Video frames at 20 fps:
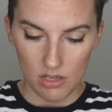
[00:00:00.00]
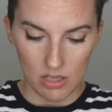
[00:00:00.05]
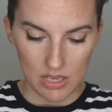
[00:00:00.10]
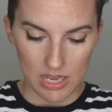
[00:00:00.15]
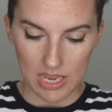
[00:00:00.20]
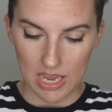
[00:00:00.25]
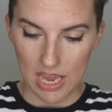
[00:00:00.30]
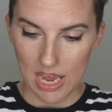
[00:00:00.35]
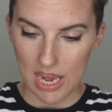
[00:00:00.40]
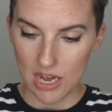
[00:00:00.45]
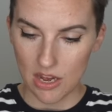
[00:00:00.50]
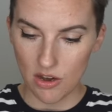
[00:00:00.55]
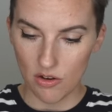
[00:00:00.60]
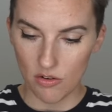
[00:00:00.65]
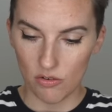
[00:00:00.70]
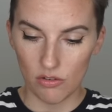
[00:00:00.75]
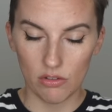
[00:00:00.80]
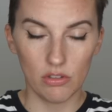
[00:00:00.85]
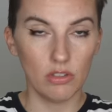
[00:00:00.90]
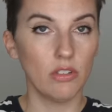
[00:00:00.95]
like eight
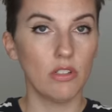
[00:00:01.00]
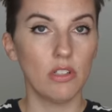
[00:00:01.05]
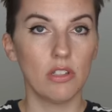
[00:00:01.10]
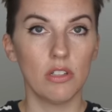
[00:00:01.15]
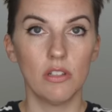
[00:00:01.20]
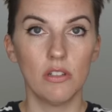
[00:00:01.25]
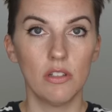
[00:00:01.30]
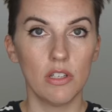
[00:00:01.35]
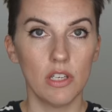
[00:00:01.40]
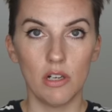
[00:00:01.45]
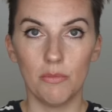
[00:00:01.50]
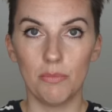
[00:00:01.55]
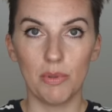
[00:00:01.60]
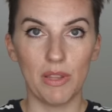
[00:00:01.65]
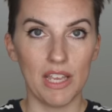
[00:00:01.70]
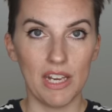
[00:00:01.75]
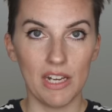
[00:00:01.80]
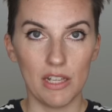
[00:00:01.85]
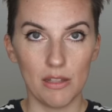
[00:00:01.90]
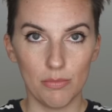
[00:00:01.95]
year old, you know,
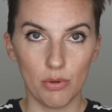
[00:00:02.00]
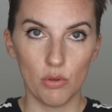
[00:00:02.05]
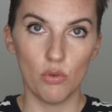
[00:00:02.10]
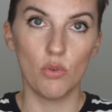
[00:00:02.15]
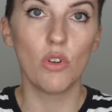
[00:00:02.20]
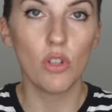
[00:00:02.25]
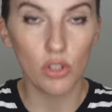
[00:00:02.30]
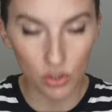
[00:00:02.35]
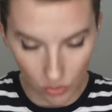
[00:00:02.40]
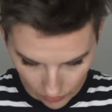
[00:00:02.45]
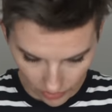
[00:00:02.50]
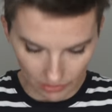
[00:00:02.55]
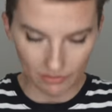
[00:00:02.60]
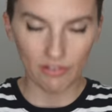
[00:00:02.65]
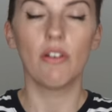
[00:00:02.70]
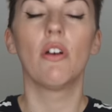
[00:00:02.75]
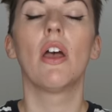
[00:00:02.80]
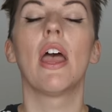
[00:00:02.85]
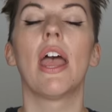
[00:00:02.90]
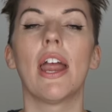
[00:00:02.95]
playing in the pool, doing
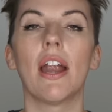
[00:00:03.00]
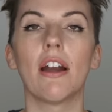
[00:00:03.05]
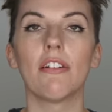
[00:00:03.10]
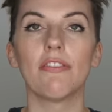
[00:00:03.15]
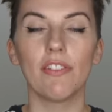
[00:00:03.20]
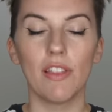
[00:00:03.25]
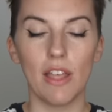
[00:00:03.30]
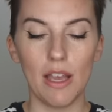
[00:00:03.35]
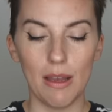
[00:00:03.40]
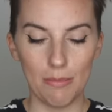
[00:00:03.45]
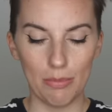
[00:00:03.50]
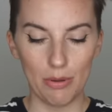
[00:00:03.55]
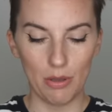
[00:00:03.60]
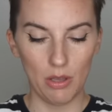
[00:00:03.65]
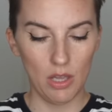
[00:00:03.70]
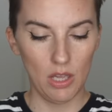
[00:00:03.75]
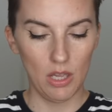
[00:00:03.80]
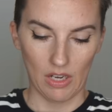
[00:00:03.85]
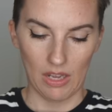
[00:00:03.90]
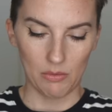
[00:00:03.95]
the hair flip.
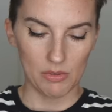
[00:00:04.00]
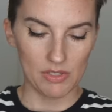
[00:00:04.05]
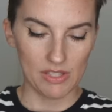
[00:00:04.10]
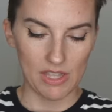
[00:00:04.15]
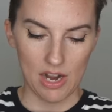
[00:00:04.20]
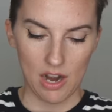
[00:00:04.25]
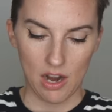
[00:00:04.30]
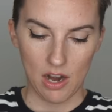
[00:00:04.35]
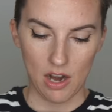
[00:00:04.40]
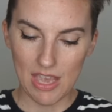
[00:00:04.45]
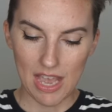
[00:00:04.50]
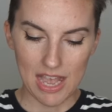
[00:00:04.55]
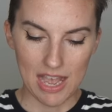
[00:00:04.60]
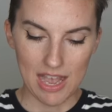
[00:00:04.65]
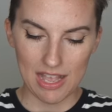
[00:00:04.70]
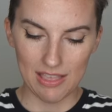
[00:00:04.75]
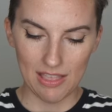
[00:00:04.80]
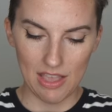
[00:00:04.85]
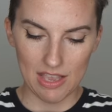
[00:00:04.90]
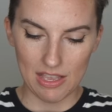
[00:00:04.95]
I was there. Yeah,
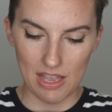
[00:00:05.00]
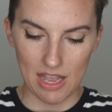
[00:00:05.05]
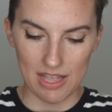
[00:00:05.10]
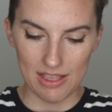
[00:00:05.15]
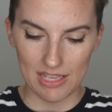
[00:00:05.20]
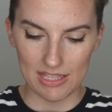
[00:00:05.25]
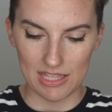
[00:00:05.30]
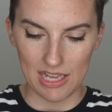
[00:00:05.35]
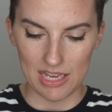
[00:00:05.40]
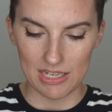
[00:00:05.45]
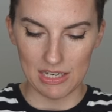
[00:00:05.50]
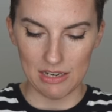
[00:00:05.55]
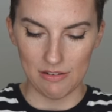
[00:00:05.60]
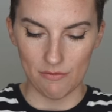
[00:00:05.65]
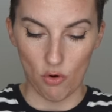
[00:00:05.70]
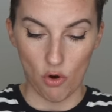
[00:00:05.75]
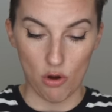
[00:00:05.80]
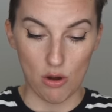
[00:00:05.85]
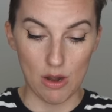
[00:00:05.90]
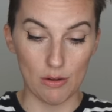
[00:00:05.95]
I like I like the idea
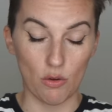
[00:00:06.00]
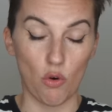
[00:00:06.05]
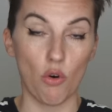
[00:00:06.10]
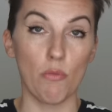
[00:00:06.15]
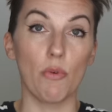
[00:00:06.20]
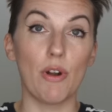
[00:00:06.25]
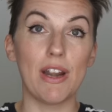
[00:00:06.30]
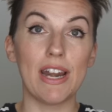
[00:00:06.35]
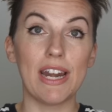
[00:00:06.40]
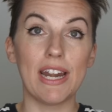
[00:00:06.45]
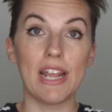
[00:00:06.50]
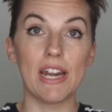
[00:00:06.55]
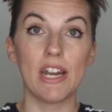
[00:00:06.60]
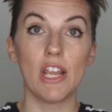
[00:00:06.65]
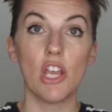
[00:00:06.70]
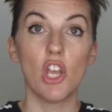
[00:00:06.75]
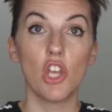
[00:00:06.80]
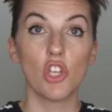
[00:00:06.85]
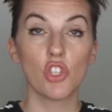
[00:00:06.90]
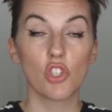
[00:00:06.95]
of incorporating it.
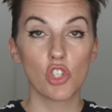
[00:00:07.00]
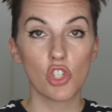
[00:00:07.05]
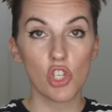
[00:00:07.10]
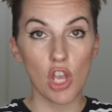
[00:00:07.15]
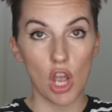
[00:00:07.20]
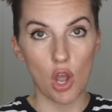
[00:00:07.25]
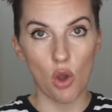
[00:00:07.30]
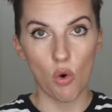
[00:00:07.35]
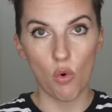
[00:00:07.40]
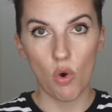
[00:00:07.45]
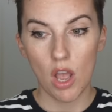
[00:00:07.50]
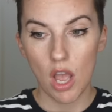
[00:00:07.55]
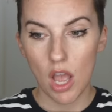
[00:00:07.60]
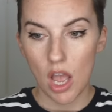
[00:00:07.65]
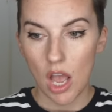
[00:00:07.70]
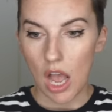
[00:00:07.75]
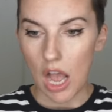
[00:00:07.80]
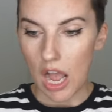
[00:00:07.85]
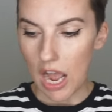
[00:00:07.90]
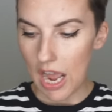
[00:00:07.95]
So
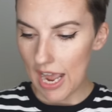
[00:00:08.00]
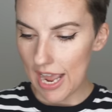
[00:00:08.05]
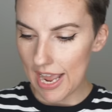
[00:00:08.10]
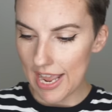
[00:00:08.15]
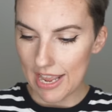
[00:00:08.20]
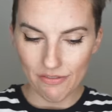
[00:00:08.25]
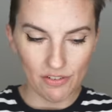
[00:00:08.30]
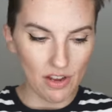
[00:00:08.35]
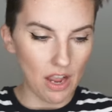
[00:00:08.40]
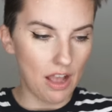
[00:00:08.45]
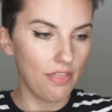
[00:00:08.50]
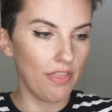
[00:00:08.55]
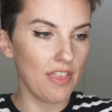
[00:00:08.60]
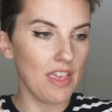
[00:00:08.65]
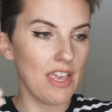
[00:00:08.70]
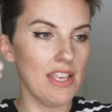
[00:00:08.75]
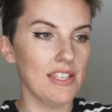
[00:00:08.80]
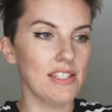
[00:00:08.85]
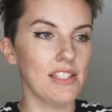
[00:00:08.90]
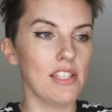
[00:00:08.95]
I've got
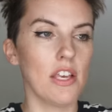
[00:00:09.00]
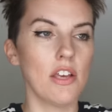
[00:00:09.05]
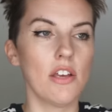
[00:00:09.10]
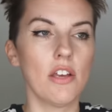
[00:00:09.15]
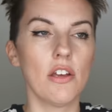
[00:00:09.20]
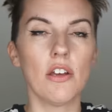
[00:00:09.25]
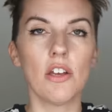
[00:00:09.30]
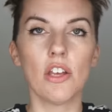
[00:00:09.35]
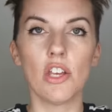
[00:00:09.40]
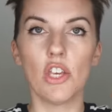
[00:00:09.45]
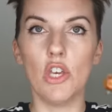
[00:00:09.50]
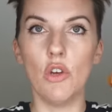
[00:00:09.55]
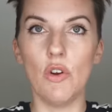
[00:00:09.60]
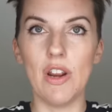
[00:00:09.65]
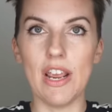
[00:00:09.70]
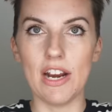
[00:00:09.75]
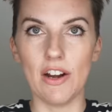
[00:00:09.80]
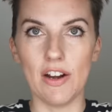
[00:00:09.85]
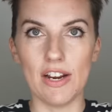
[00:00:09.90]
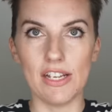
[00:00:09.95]
these
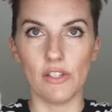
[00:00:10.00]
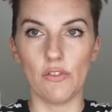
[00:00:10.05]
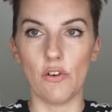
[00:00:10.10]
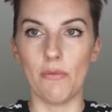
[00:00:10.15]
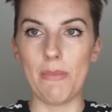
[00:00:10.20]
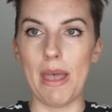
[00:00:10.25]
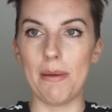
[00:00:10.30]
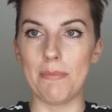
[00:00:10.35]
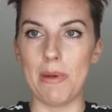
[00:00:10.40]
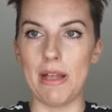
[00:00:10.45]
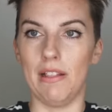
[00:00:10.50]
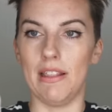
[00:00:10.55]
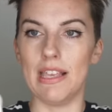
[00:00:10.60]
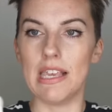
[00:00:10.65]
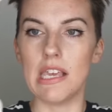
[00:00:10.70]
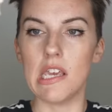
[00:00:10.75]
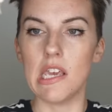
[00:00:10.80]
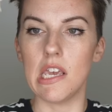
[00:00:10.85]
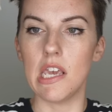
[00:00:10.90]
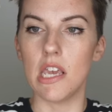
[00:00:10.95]
cutie earrings from
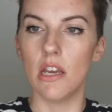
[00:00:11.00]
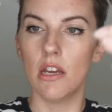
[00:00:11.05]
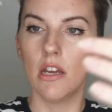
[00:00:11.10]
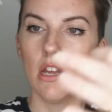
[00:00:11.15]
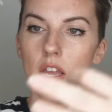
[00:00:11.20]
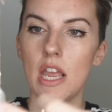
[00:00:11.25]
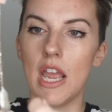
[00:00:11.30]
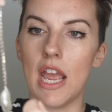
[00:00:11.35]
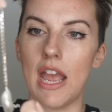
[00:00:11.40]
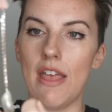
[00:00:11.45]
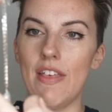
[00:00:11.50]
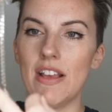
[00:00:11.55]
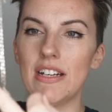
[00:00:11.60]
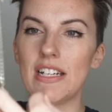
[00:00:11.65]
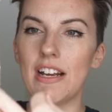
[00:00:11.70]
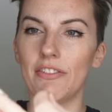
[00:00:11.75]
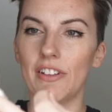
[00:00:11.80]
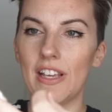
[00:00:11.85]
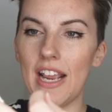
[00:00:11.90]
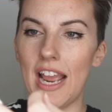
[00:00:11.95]
MLE. And they
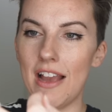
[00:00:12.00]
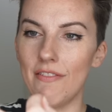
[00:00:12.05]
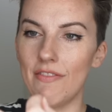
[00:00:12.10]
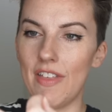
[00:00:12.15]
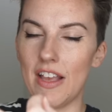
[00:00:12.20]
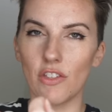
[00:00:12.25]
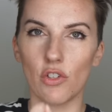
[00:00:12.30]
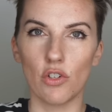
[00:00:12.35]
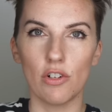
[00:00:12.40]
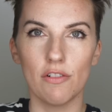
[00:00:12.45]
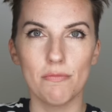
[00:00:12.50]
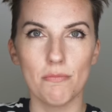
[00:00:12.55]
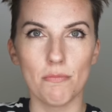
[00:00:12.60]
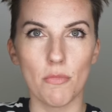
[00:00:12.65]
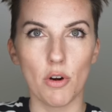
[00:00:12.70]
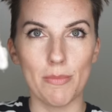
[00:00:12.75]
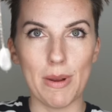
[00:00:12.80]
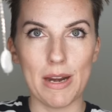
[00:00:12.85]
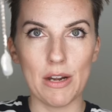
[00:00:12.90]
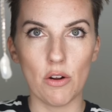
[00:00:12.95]
definitely have that sort of
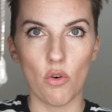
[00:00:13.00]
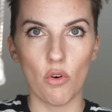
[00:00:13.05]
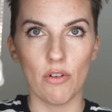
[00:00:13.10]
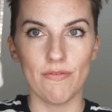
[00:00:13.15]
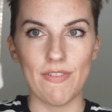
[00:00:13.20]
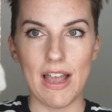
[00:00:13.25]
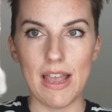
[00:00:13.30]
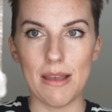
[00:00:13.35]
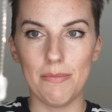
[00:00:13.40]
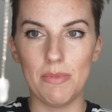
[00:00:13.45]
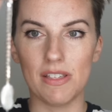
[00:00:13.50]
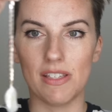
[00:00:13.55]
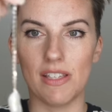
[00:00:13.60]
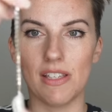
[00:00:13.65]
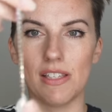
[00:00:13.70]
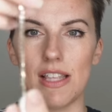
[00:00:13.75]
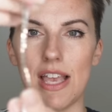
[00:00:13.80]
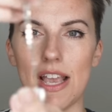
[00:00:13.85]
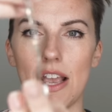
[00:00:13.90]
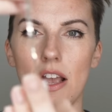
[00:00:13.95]
mermaid core vibe. This
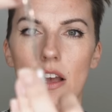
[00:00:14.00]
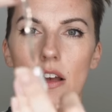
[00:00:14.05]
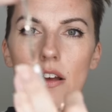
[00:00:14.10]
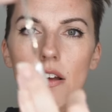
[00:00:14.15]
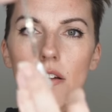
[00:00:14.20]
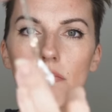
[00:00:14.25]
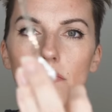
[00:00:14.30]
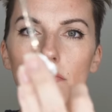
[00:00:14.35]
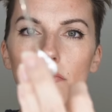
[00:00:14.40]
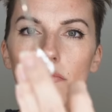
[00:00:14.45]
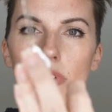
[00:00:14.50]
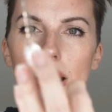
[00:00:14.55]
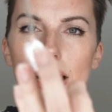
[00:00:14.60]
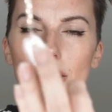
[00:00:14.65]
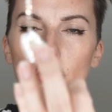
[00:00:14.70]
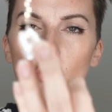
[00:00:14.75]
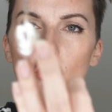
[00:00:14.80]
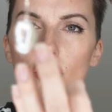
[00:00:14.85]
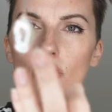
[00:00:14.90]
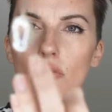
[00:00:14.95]
is like a
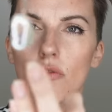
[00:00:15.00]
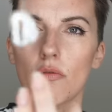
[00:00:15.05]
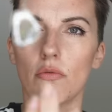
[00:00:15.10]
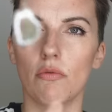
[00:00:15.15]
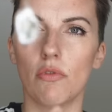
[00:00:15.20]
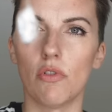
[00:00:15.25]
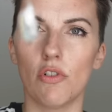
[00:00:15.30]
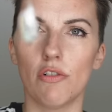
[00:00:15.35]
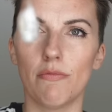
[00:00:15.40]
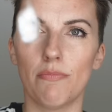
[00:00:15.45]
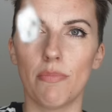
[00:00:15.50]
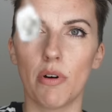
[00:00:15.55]
natural sort of